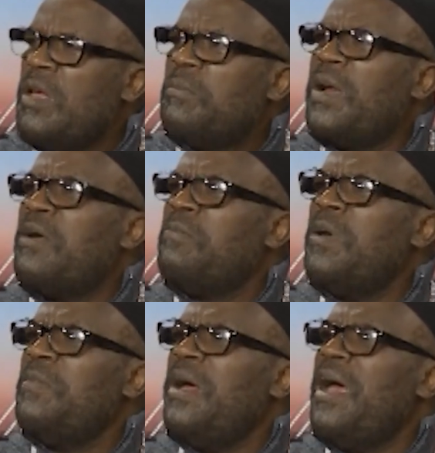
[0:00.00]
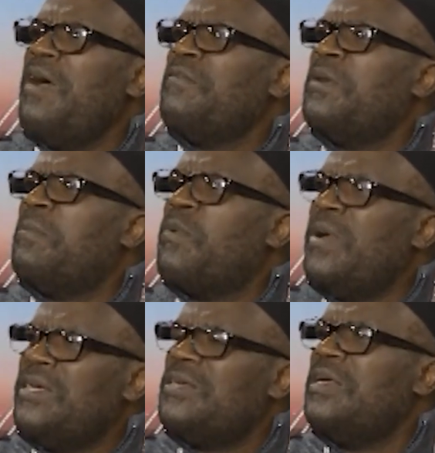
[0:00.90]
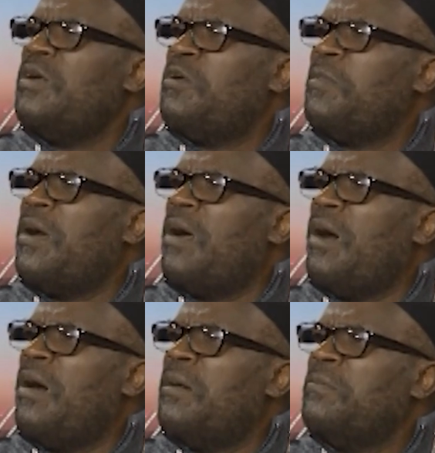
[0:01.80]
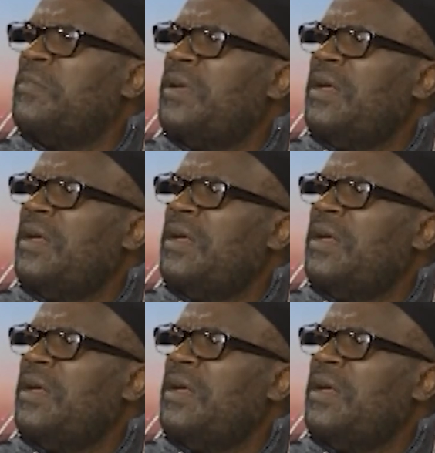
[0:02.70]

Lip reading: But I remember having a bracelet on my arm